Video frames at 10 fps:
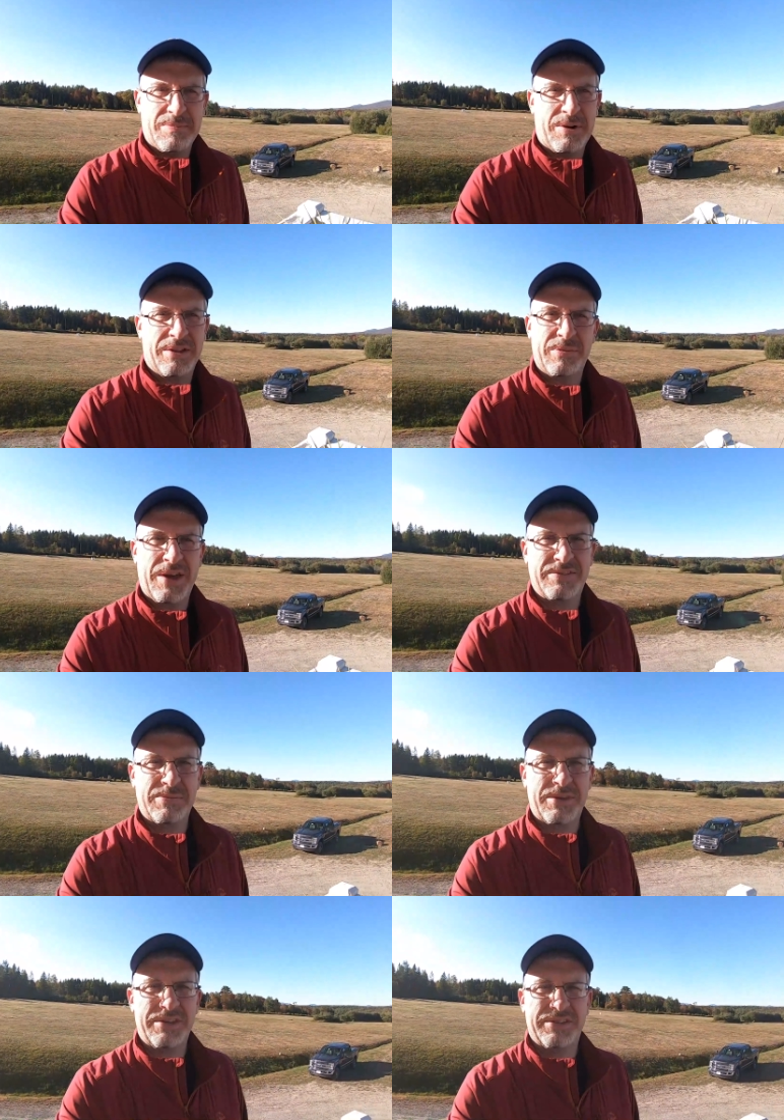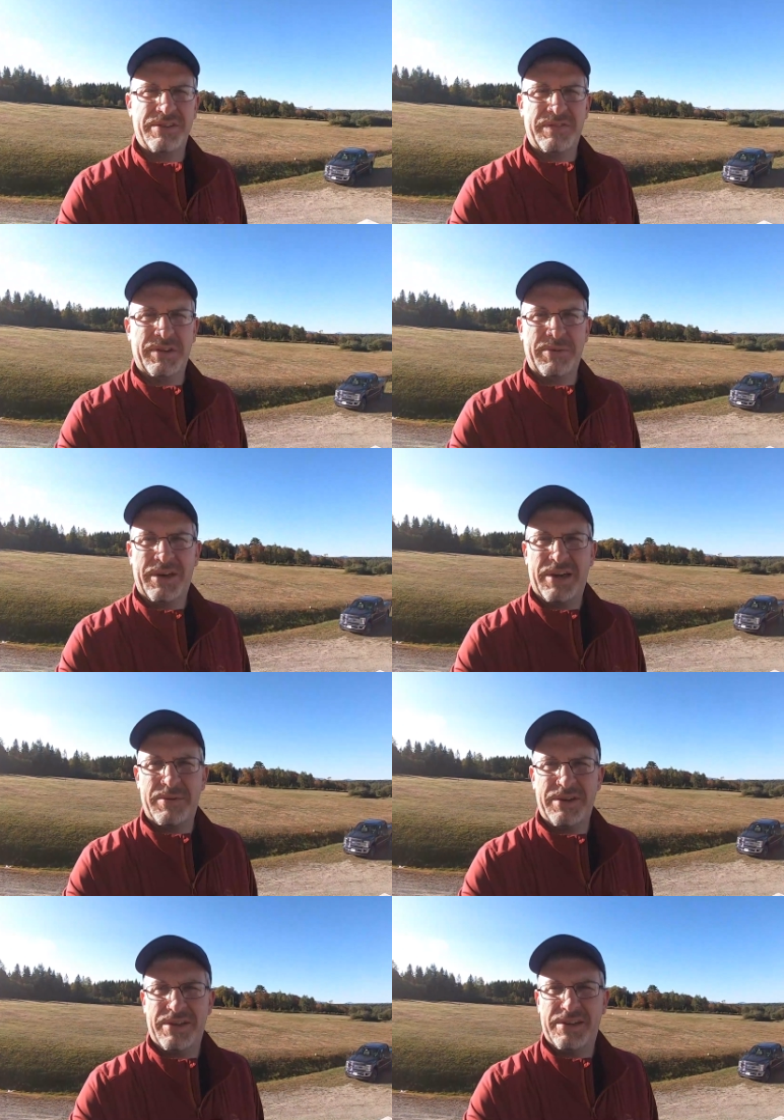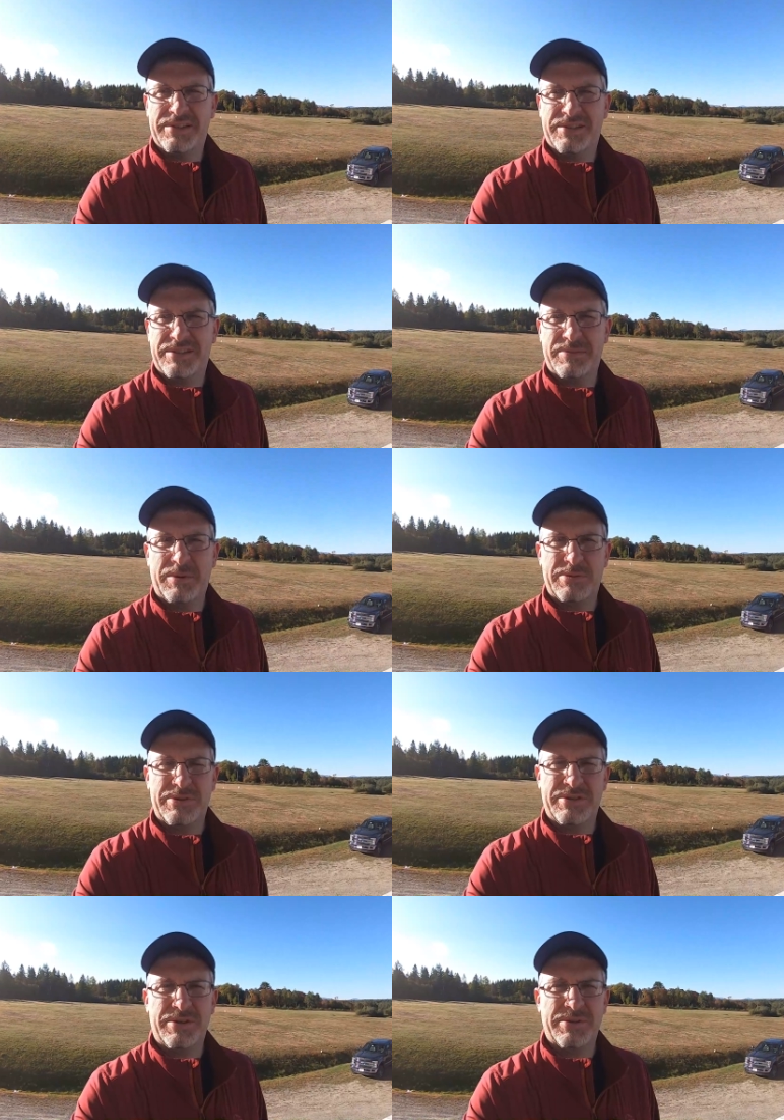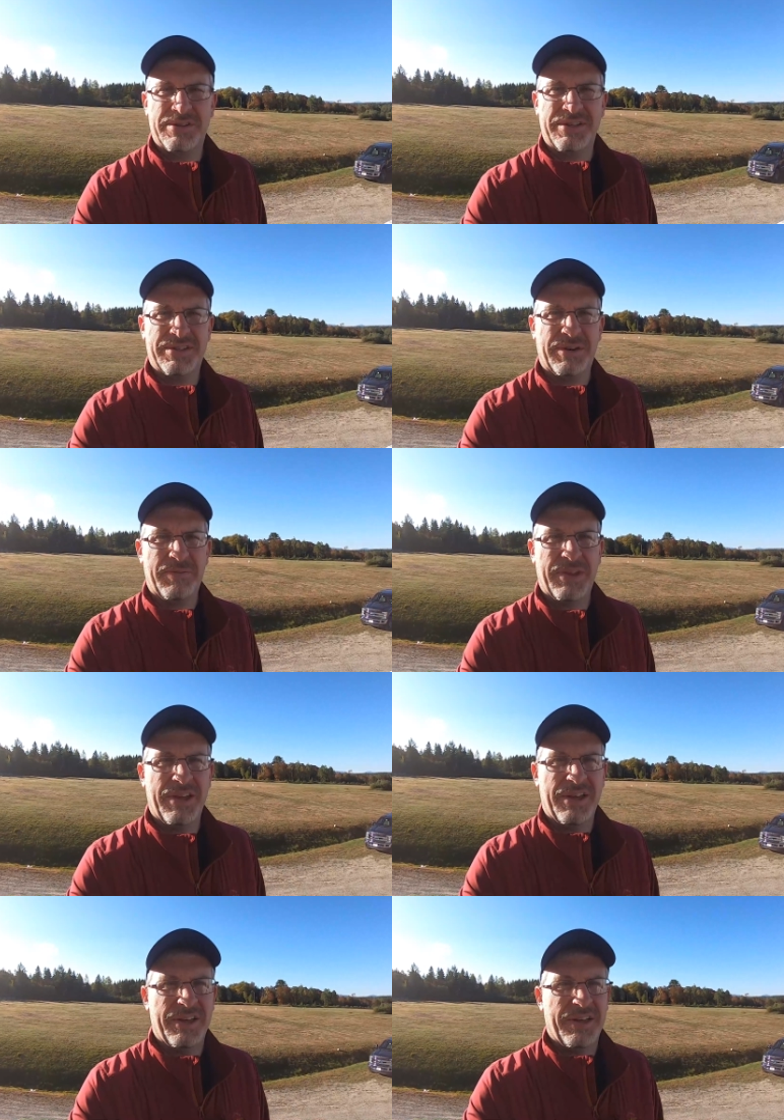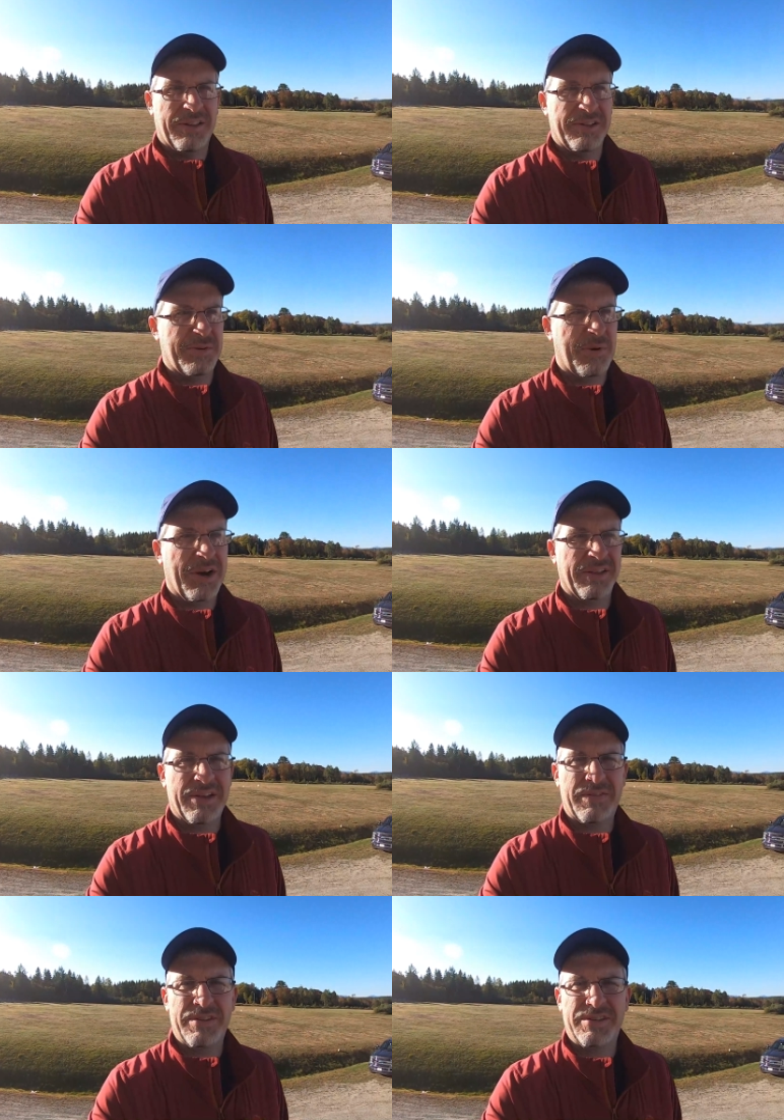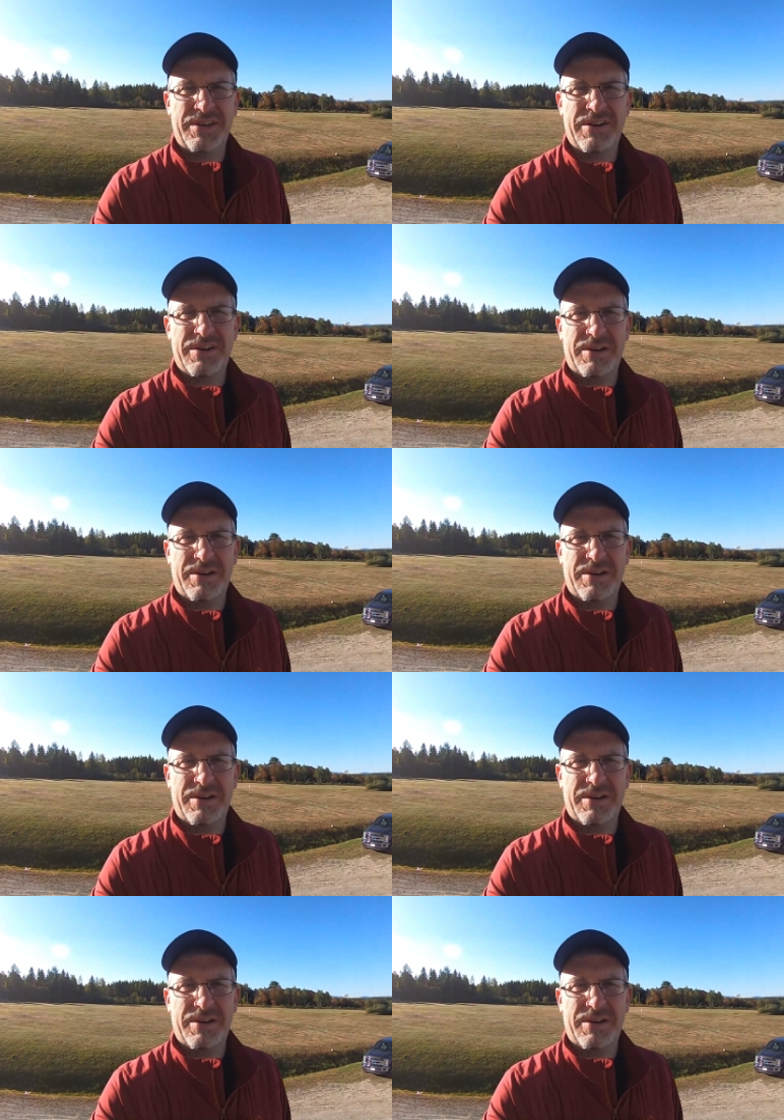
Apparently we have some geese in the field behind me, as Simone was just noticing, so yep, lots of wildlife in this area.